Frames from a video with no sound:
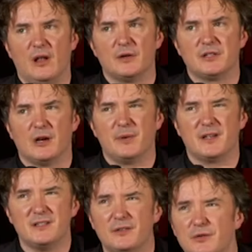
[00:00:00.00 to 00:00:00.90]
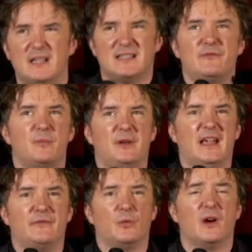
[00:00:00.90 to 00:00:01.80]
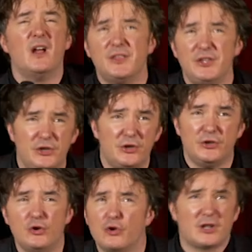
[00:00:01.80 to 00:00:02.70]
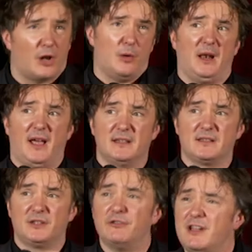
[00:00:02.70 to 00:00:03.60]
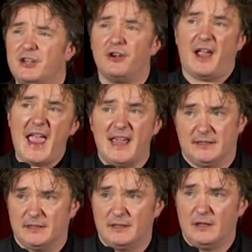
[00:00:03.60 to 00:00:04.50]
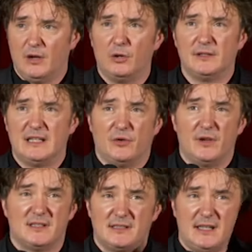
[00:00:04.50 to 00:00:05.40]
long term, because not only is everybody everywhere, you're globalized. They're in your head, all these voices,